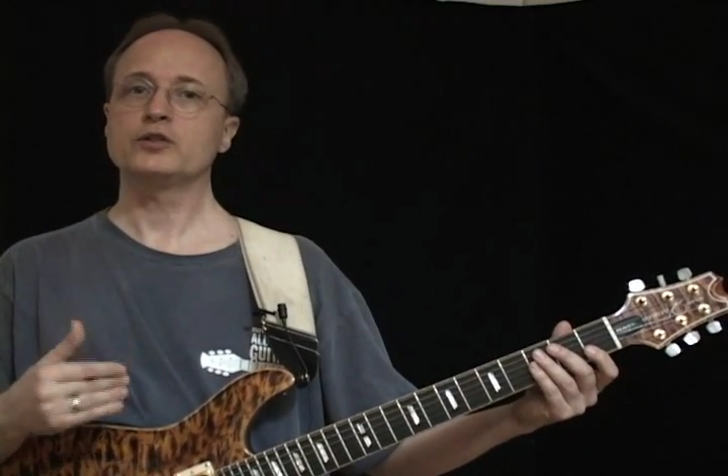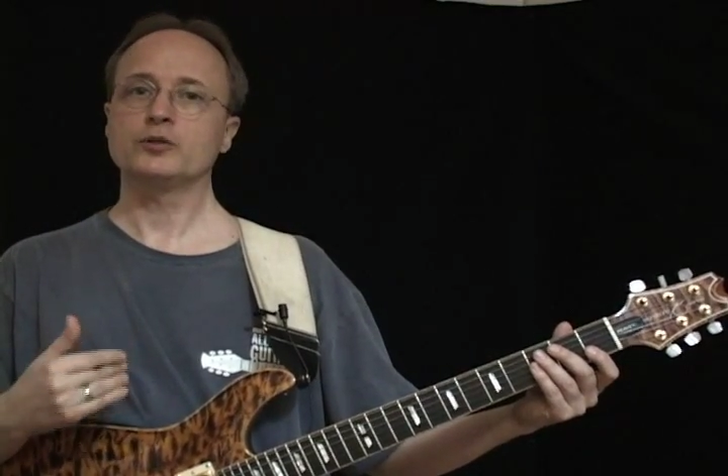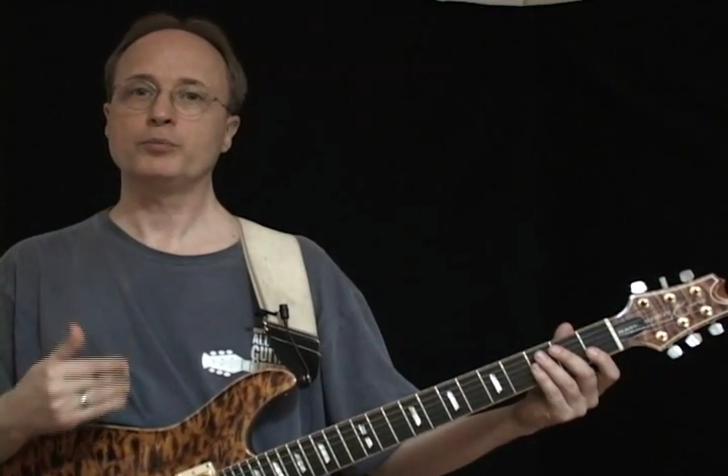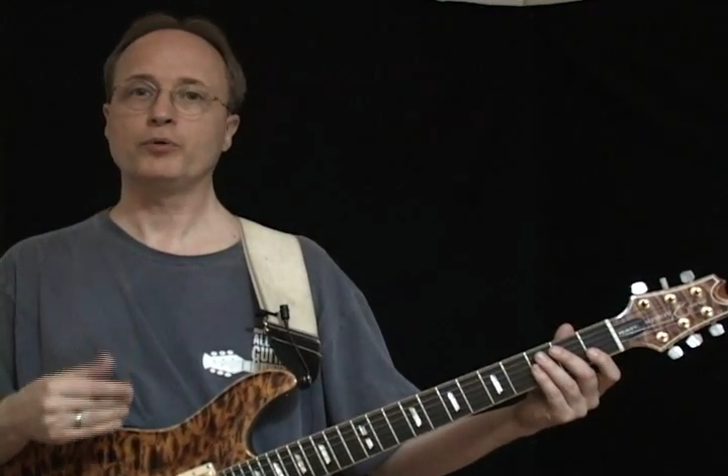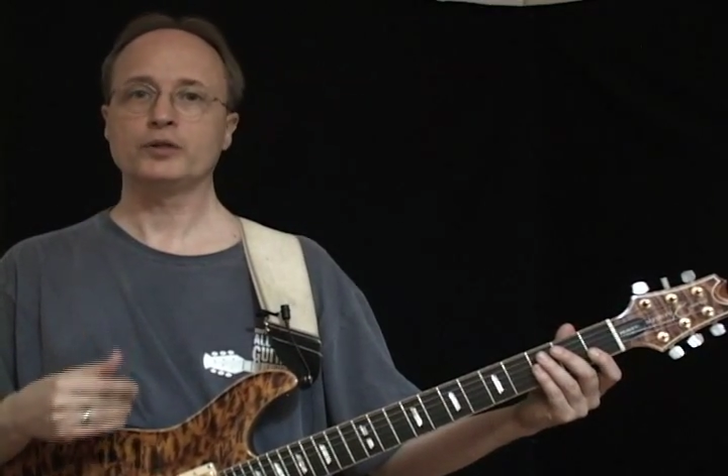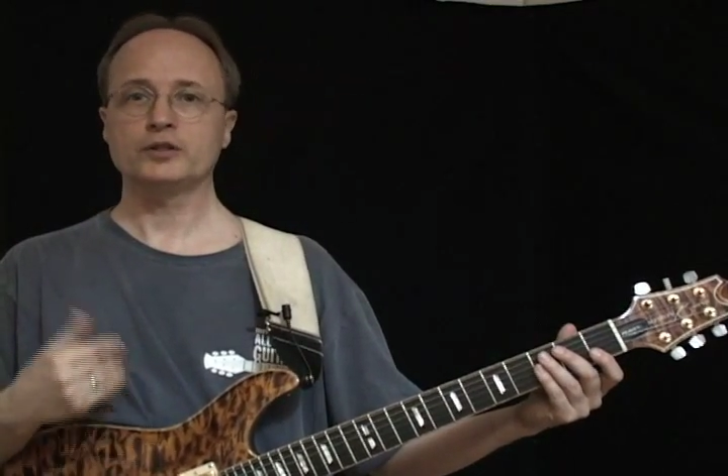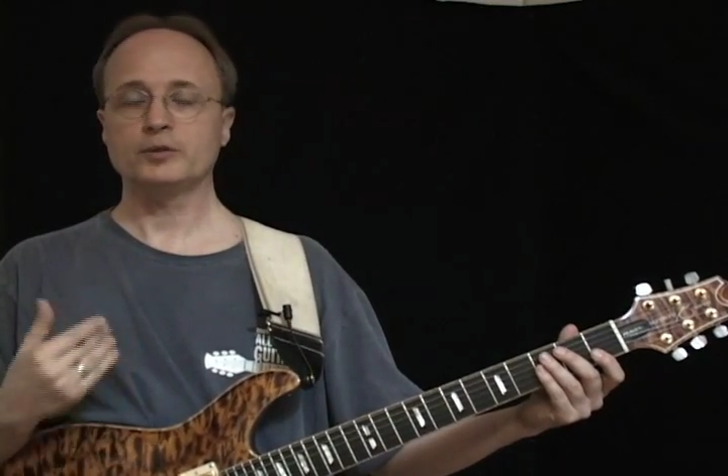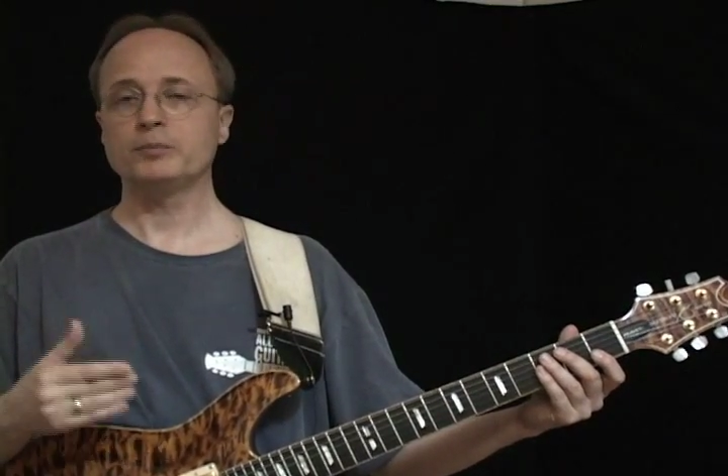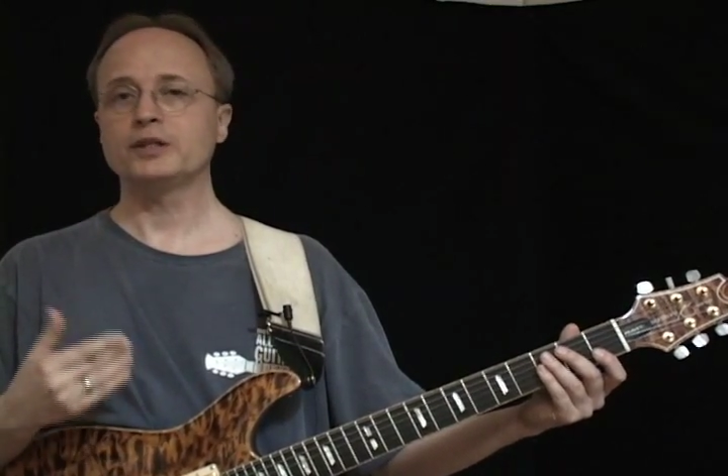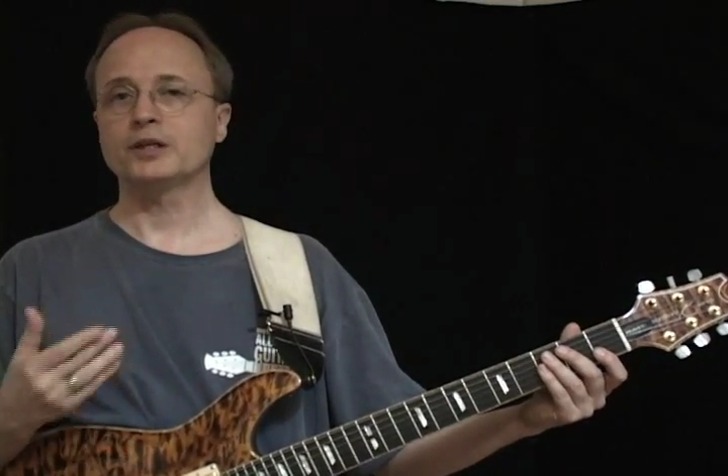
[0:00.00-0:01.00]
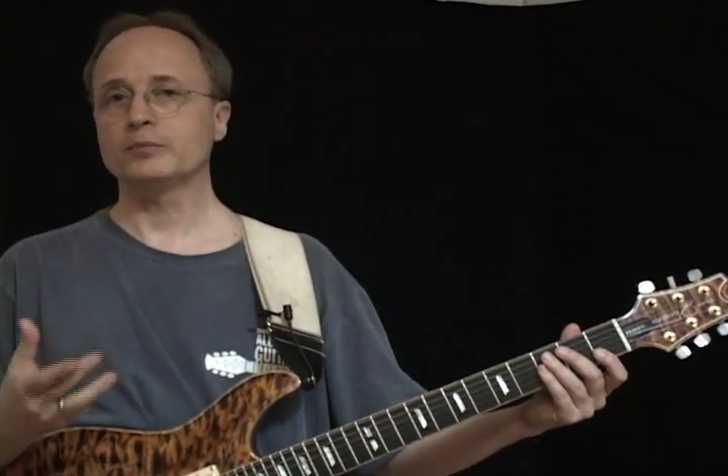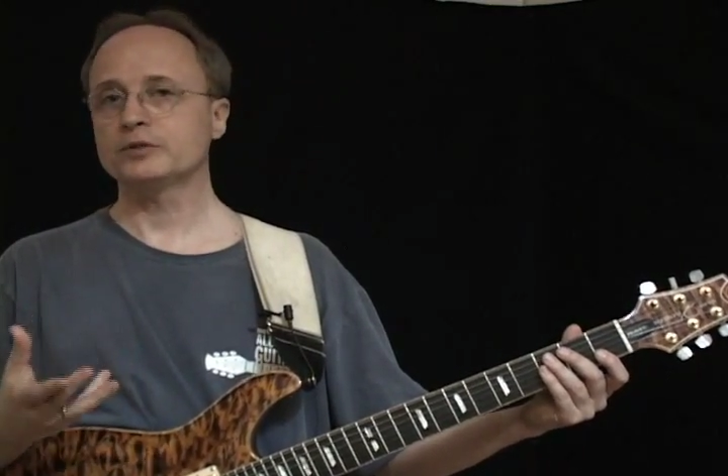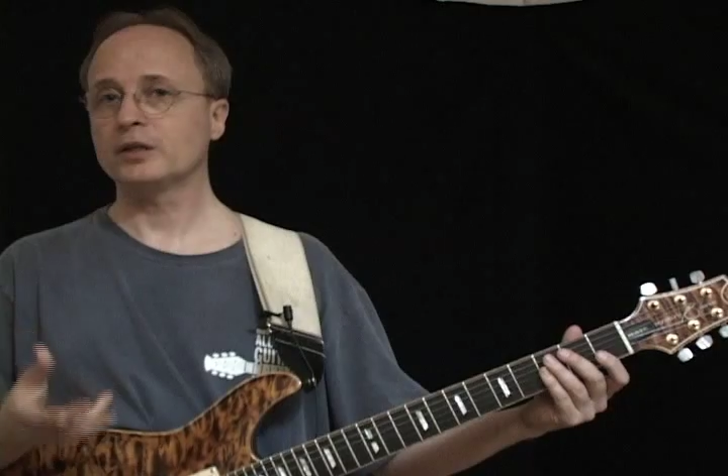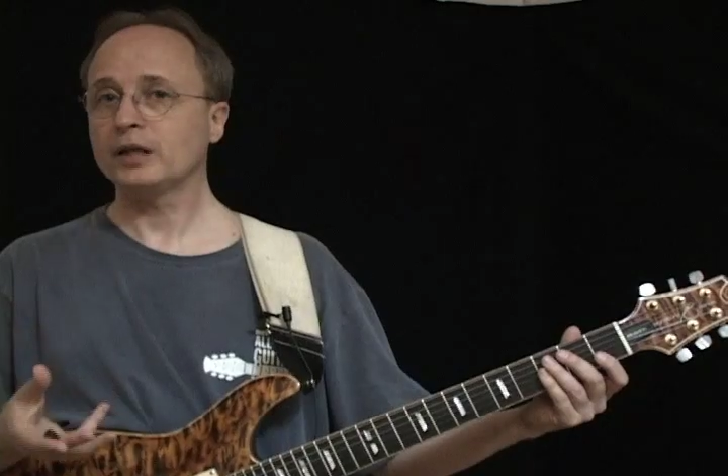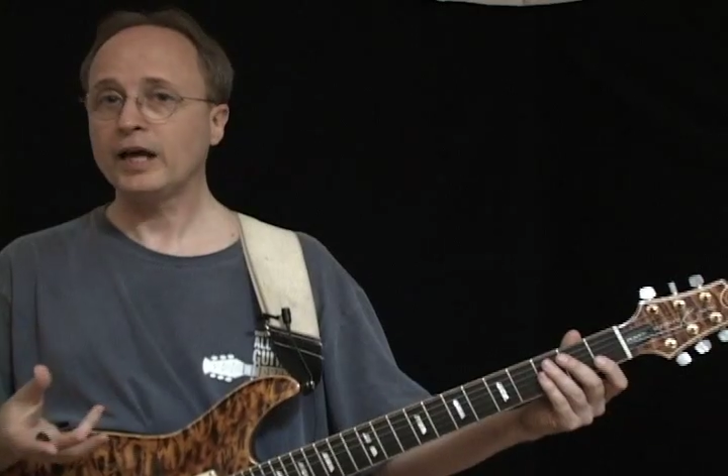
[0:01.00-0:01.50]
to the point that it becomes
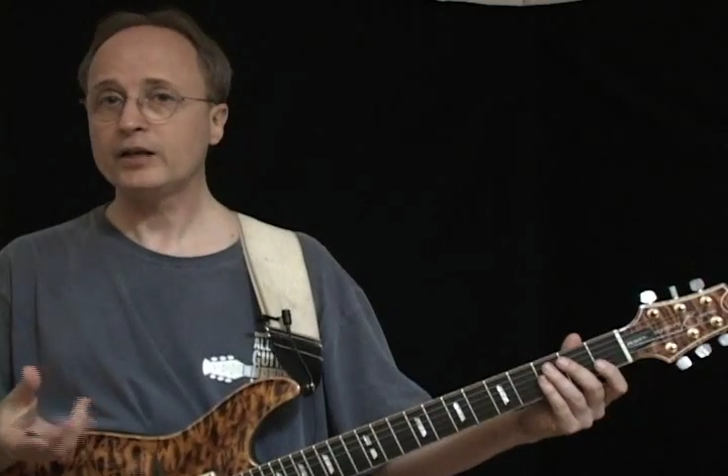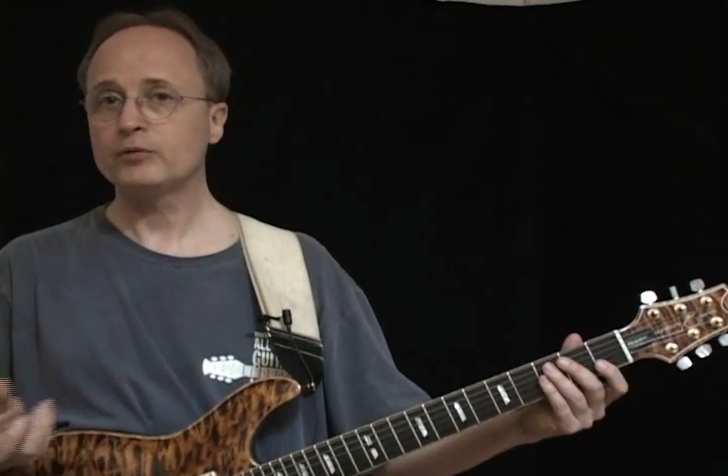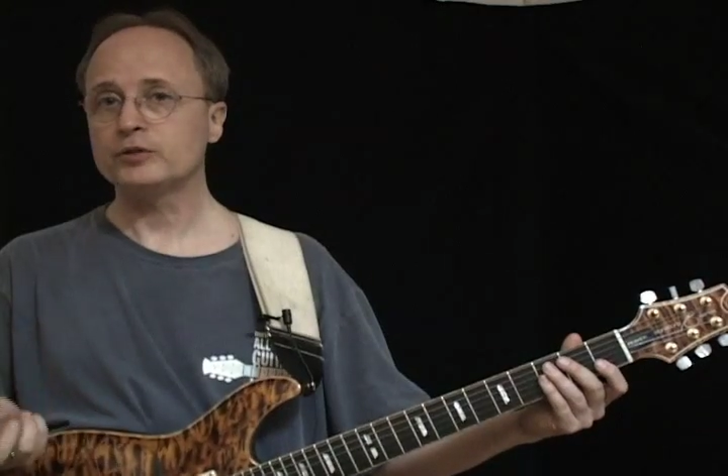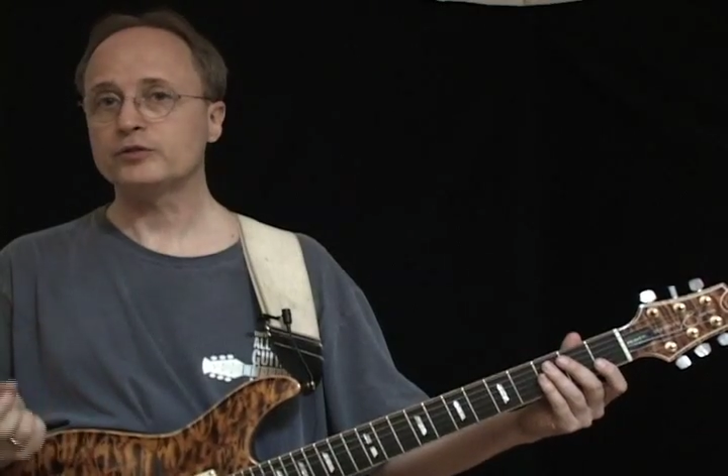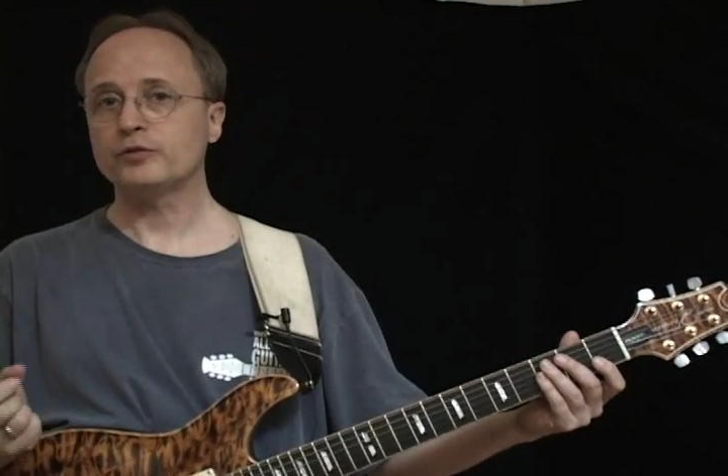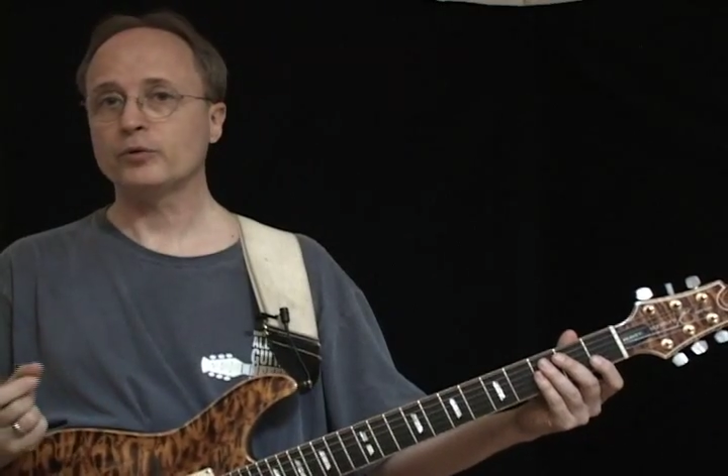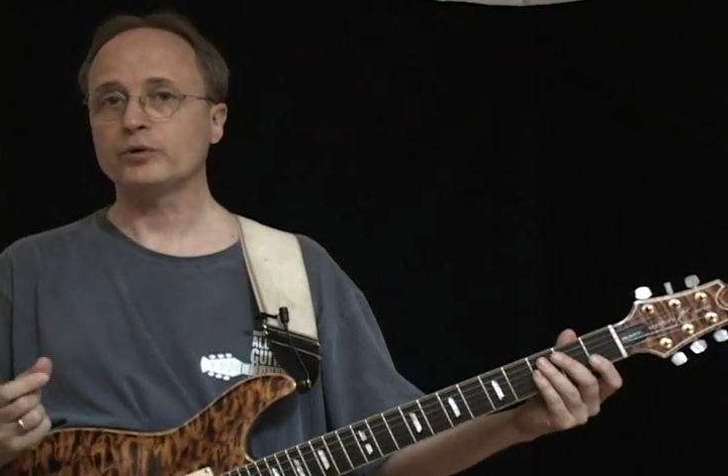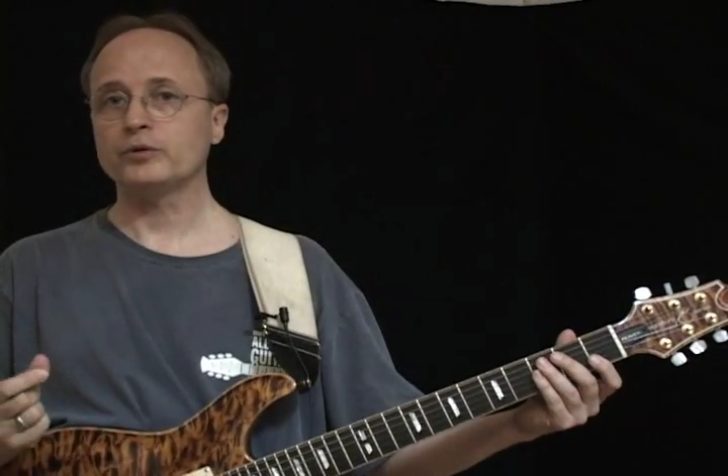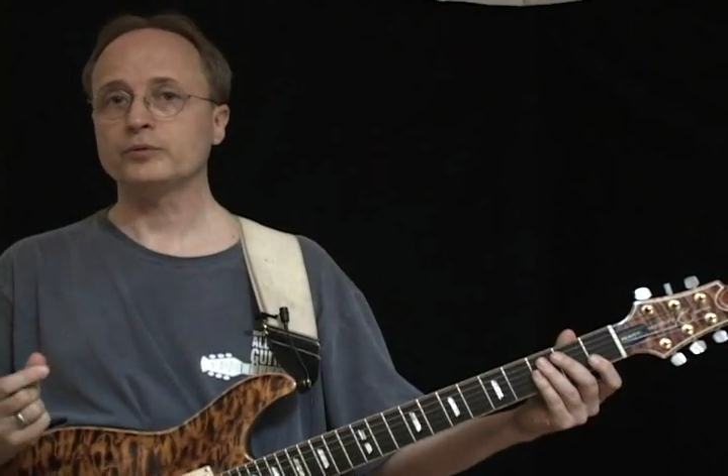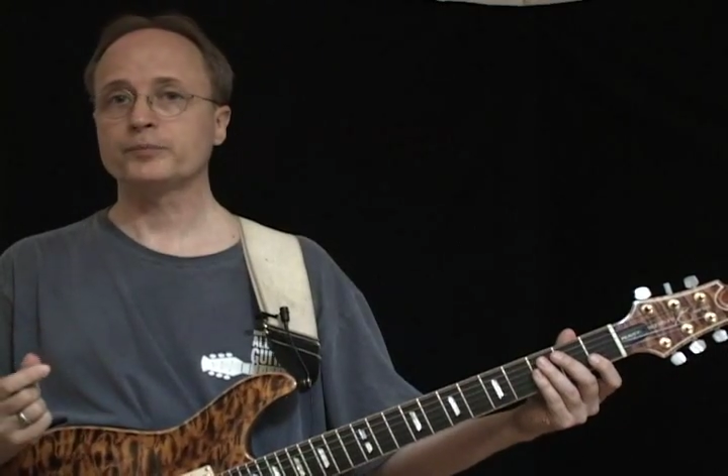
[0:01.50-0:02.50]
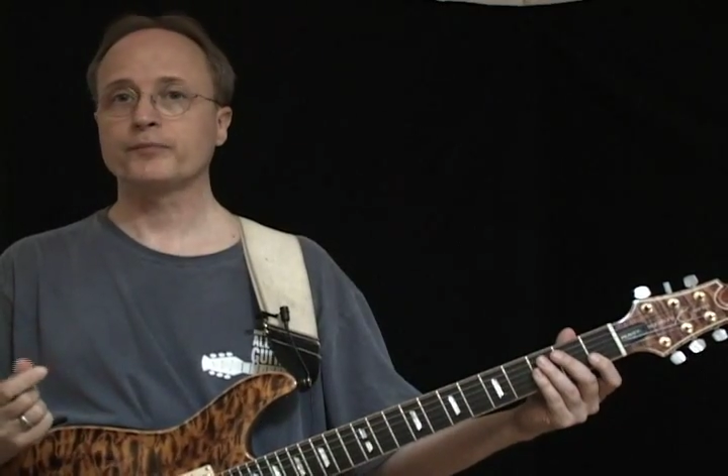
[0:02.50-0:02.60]
a language for you.